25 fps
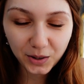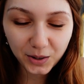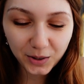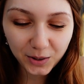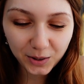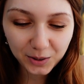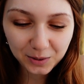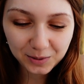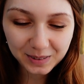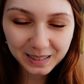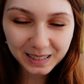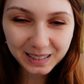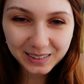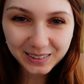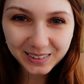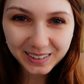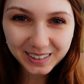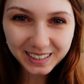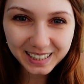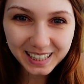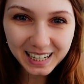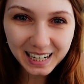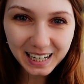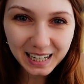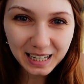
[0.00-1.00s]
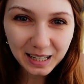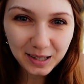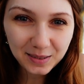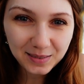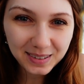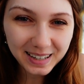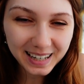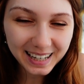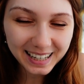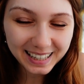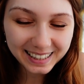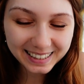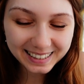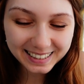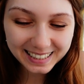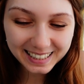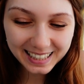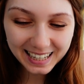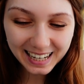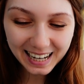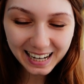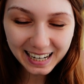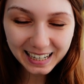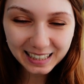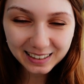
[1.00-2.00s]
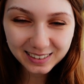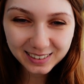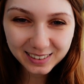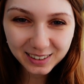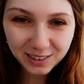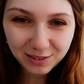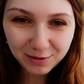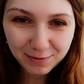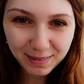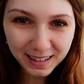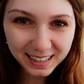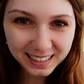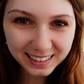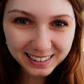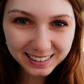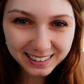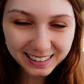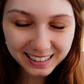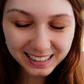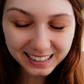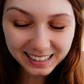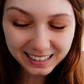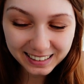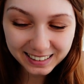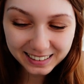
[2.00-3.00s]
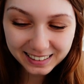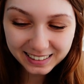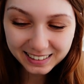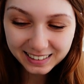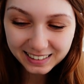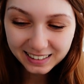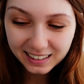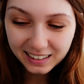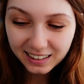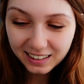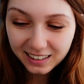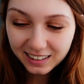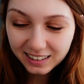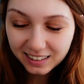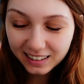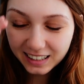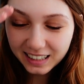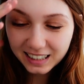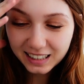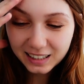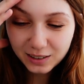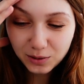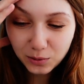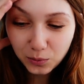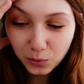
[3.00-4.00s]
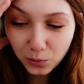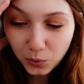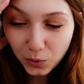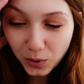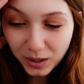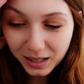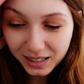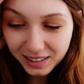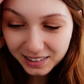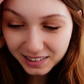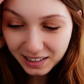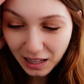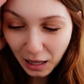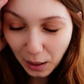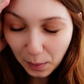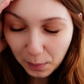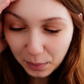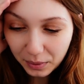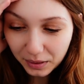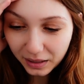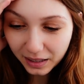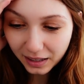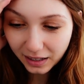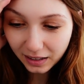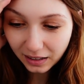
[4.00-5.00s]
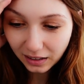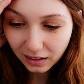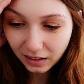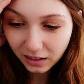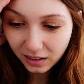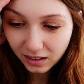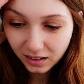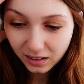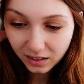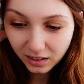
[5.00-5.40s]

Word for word: Oh my God, I am at the edge of my seat. Like, what is happening?